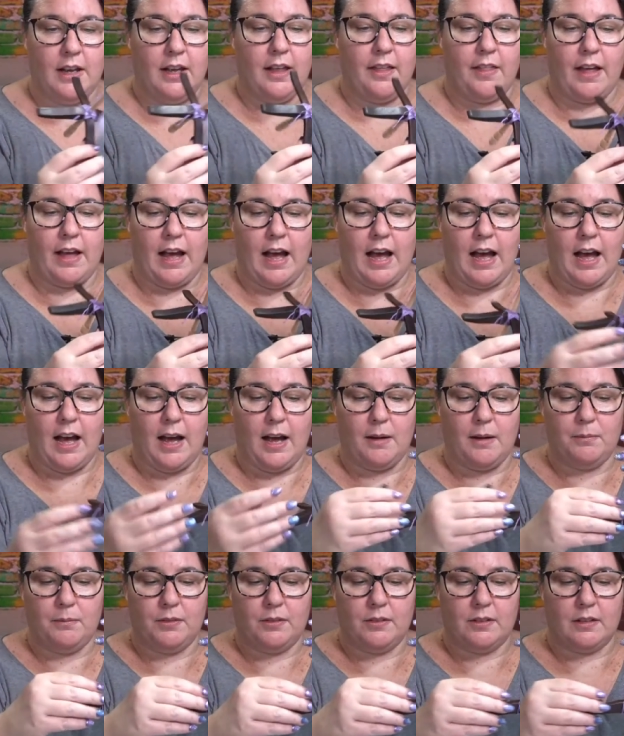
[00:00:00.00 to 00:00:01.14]
The
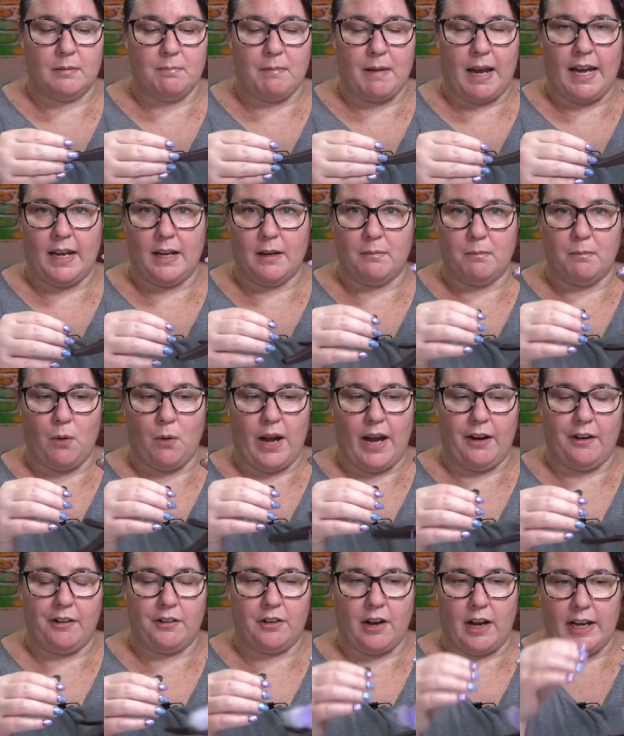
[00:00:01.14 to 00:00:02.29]
arms make it more
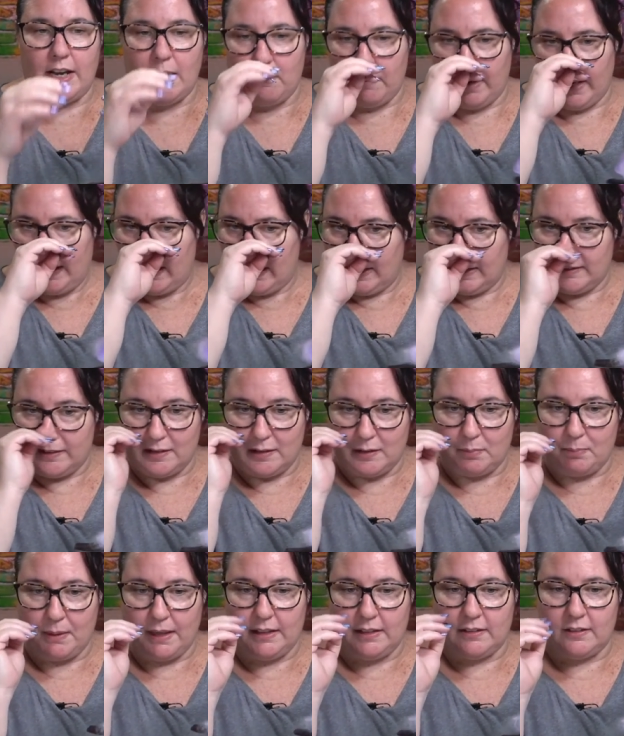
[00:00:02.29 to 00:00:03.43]
aerodynamic. It
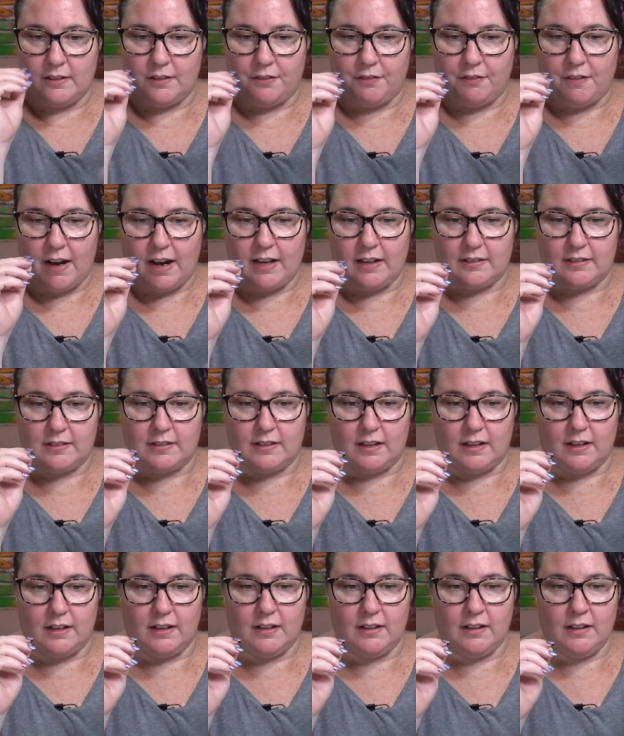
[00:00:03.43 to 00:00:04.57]
spins
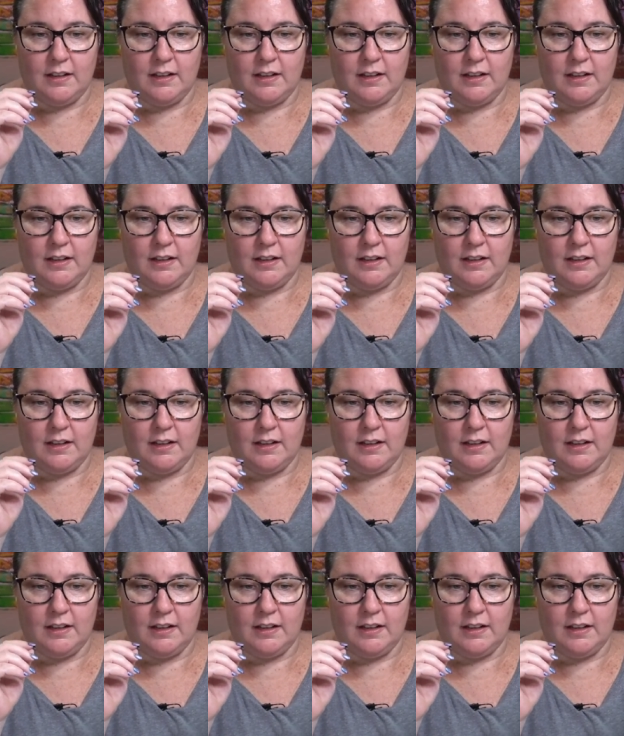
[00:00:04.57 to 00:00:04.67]
faster.